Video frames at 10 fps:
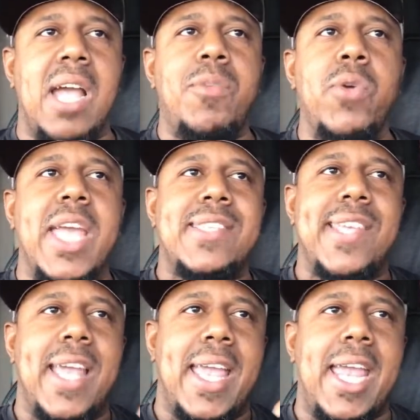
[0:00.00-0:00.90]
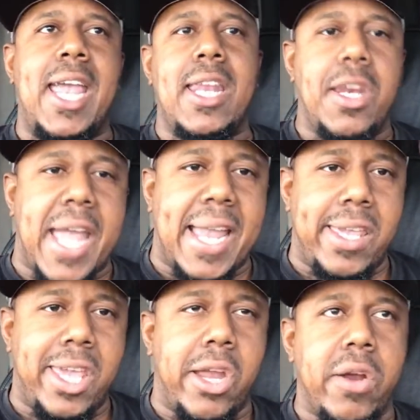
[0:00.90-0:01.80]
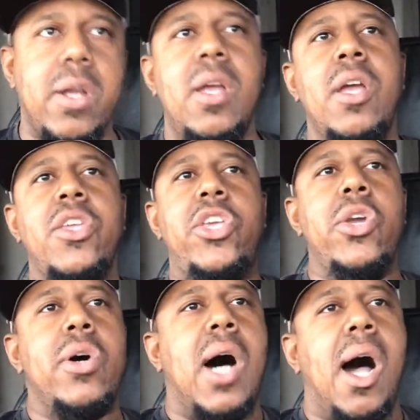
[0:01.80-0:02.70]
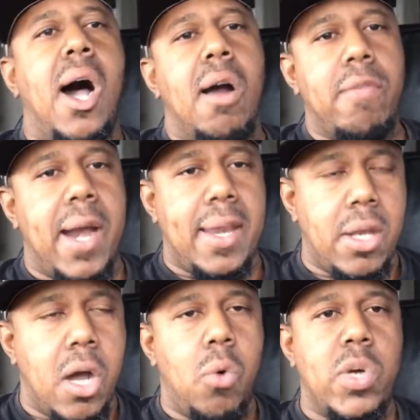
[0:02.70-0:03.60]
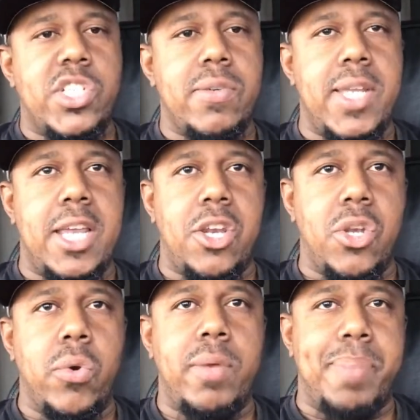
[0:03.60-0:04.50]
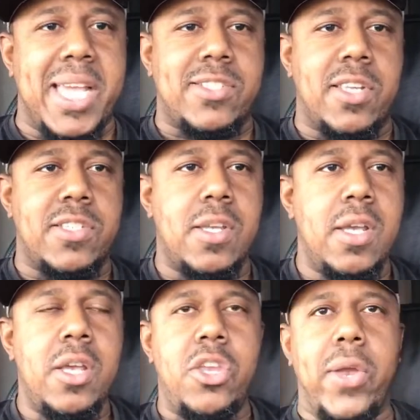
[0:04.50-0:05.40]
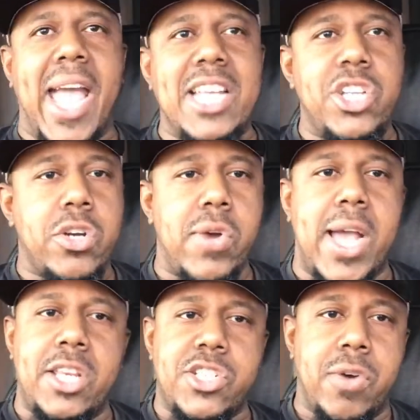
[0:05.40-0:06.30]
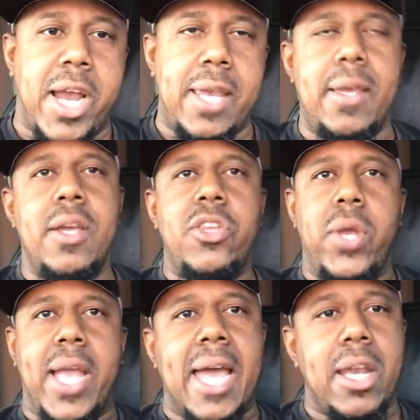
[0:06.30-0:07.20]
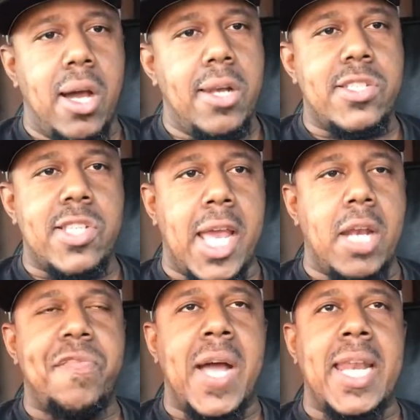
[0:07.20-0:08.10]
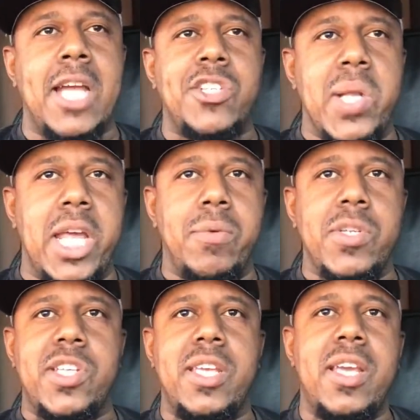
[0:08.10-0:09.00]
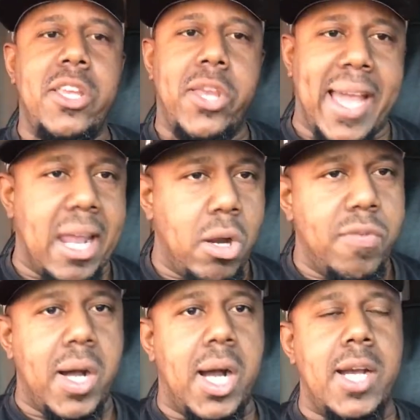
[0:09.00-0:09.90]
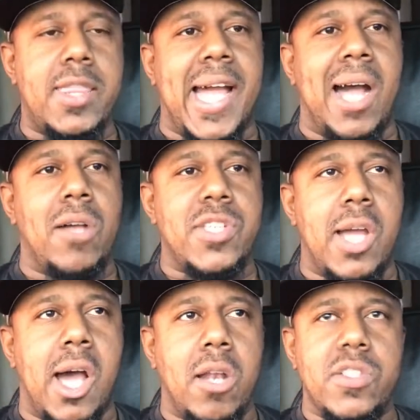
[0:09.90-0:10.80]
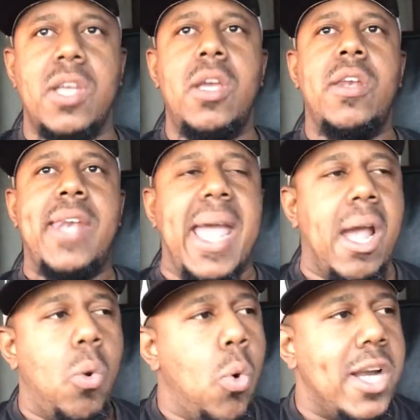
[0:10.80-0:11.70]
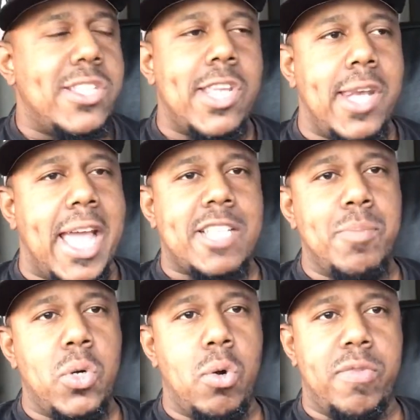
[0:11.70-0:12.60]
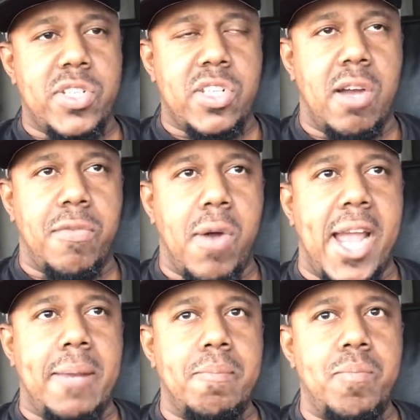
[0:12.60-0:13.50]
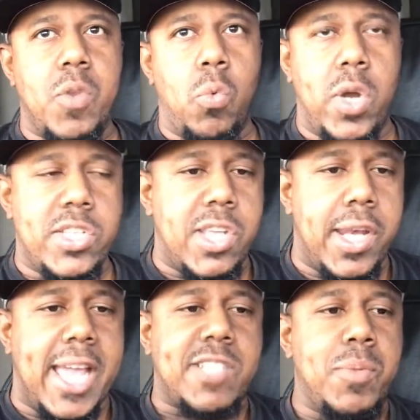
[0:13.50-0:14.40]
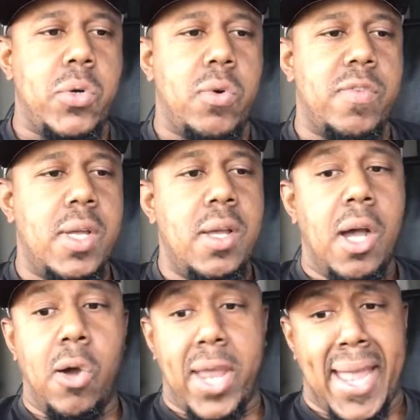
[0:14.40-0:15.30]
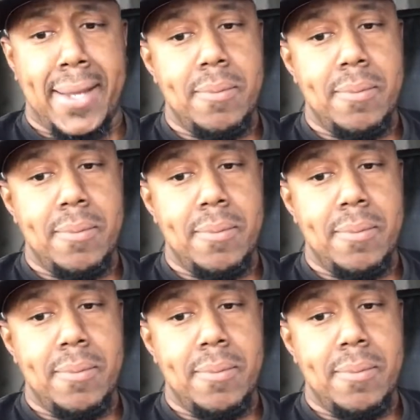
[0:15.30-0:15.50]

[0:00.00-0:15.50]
you get to the end of that year, you'll already know what you need to do in business. You got your credit straight. You got to understand the financial literacy. You got over $100,000. Now, what is the next move and stuff, right? What is the next move? Okay.